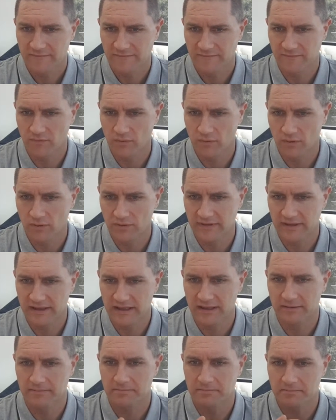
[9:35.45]
for
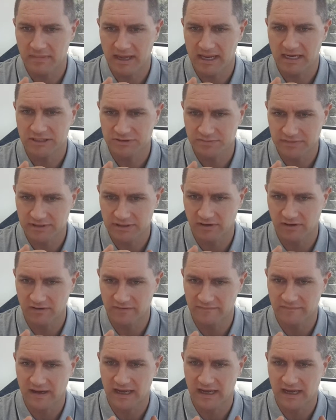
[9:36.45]
the management of